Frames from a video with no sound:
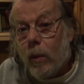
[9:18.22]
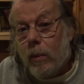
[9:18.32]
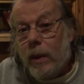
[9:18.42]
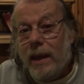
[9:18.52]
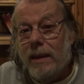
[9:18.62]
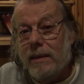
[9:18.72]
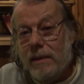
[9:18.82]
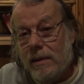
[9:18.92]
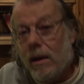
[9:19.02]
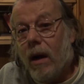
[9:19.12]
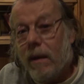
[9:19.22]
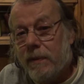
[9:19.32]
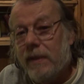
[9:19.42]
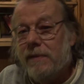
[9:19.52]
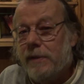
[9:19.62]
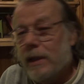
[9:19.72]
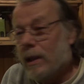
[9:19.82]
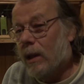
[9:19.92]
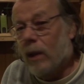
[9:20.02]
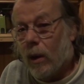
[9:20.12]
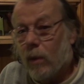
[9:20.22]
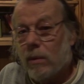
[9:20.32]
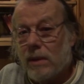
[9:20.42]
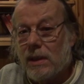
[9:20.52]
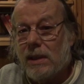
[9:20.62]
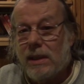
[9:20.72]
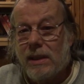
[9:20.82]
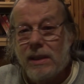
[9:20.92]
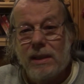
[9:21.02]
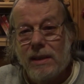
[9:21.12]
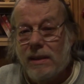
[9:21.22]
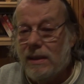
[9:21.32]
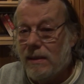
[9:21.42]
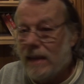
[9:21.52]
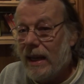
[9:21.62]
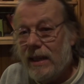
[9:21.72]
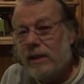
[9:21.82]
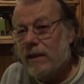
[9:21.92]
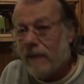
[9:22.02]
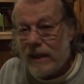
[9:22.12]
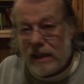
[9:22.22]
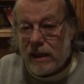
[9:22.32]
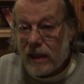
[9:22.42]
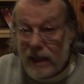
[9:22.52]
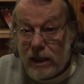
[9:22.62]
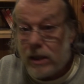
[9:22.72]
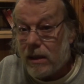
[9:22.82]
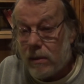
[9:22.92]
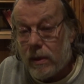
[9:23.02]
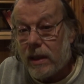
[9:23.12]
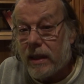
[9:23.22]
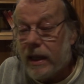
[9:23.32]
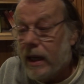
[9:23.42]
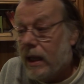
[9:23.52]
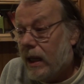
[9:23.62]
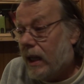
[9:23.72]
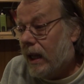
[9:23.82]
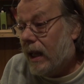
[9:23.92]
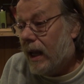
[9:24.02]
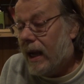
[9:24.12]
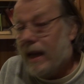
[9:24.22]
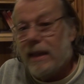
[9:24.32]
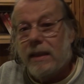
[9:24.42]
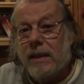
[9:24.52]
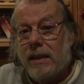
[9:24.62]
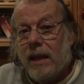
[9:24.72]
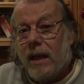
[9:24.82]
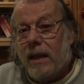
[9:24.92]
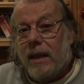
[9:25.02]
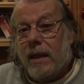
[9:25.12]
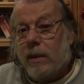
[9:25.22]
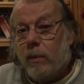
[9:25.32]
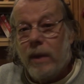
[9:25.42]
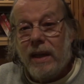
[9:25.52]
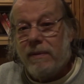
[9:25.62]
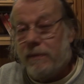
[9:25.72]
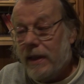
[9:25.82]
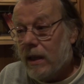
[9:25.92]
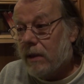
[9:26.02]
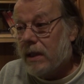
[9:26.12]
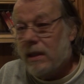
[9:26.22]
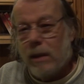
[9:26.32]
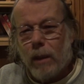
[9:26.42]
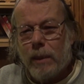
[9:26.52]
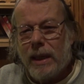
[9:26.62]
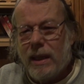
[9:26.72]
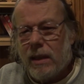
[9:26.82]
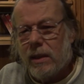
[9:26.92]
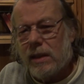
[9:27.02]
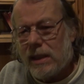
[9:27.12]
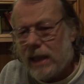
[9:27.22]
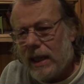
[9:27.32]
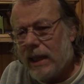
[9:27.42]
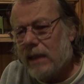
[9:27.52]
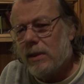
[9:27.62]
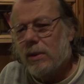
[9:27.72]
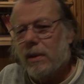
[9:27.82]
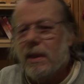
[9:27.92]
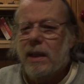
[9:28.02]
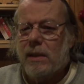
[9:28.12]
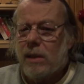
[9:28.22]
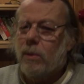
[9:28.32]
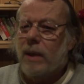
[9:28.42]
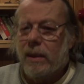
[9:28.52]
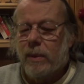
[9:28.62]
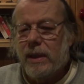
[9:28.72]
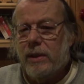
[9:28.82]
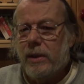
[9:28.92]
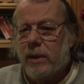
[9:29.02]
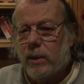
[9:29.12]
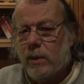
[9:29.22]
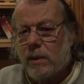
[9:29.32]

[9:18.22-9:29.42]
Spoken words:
We often feel alone. It's the age of isolation, really. And we feel that nobody understands or thinks the way we do.